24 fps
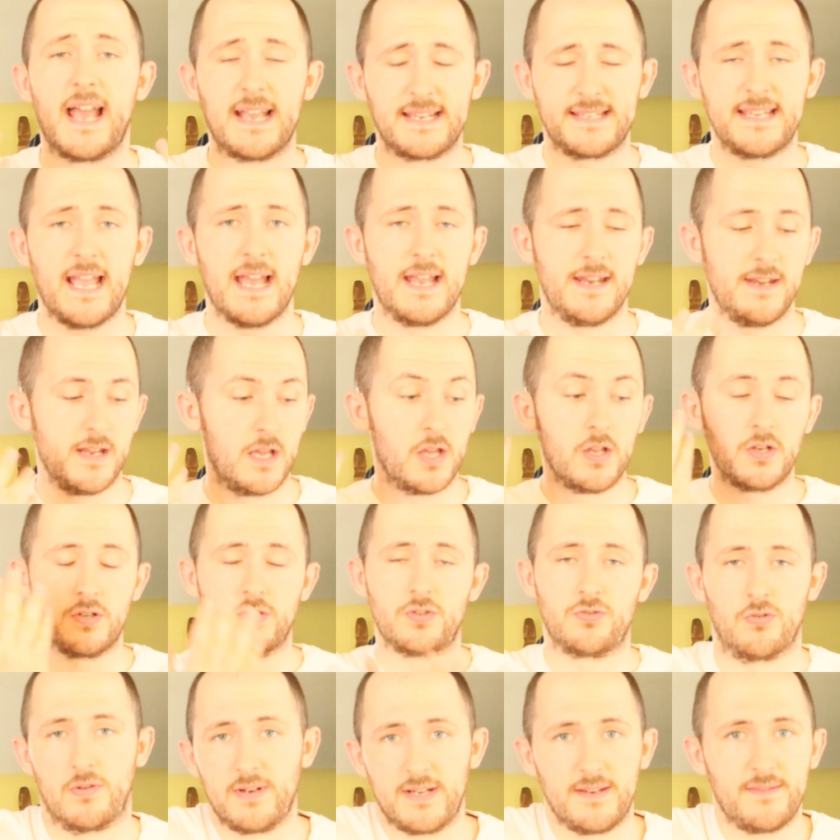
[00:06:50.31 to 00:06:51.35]
Again,
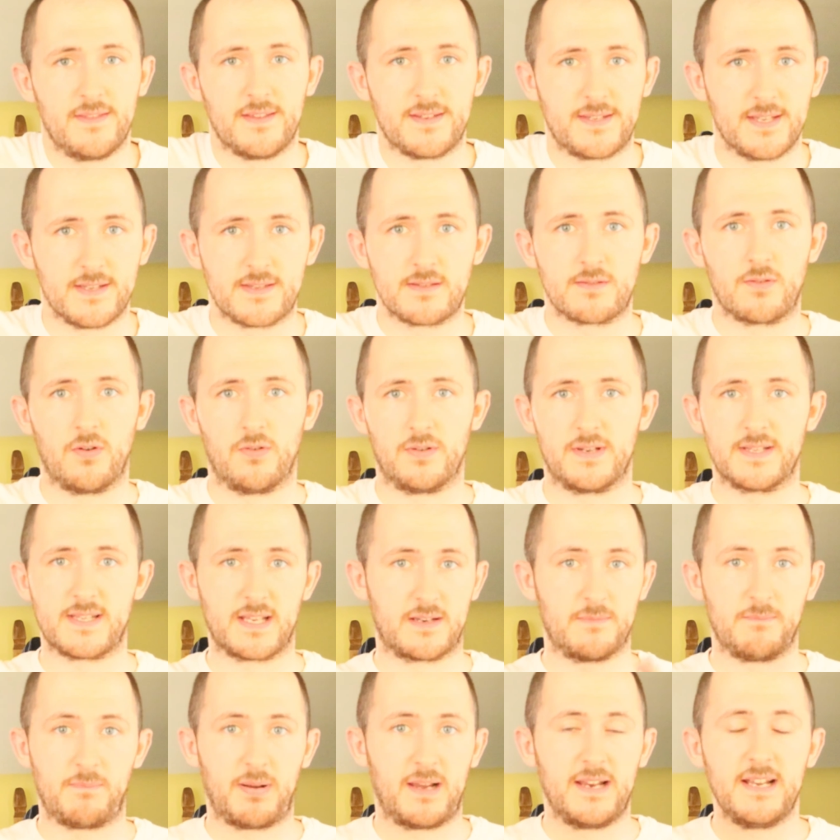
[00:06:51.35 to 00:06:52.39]
joining the Discord is a
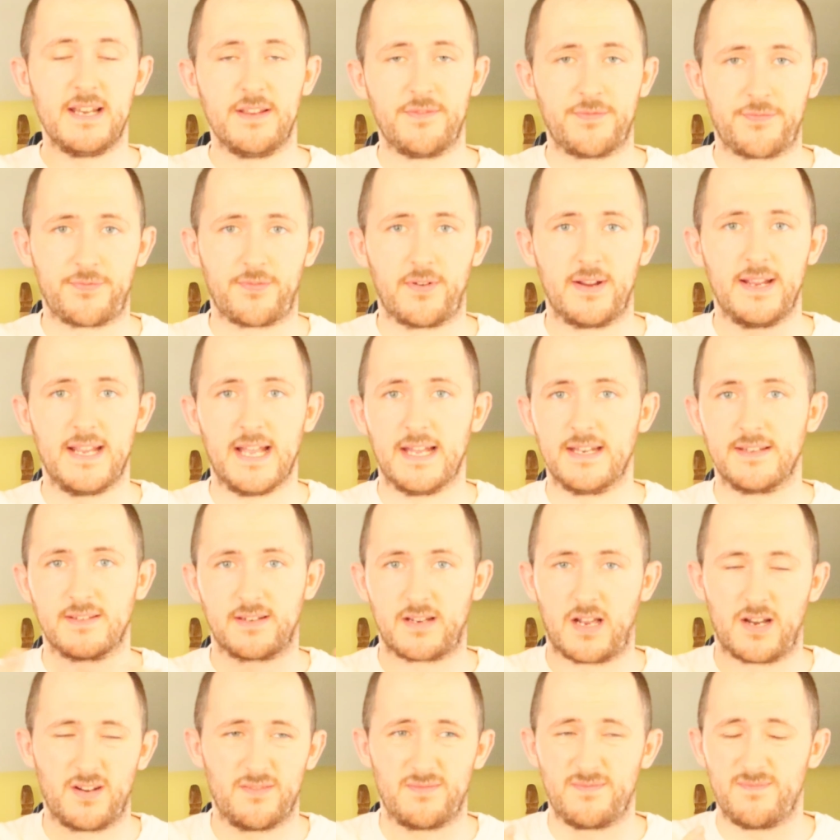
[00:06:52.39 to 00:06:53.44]
completely free and
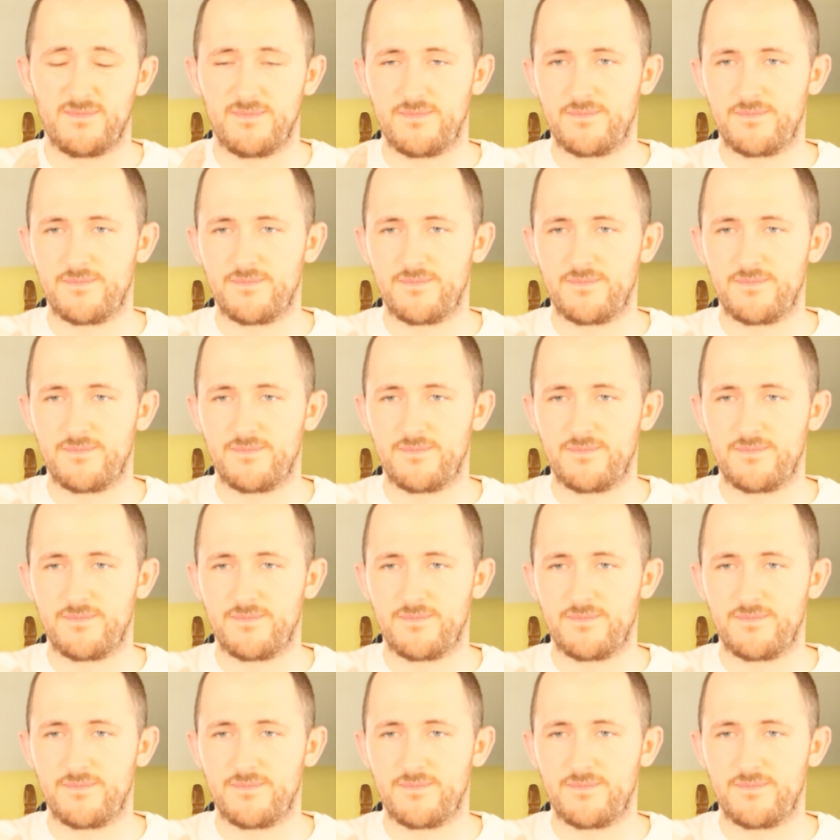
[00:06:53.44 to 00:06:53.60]
kind of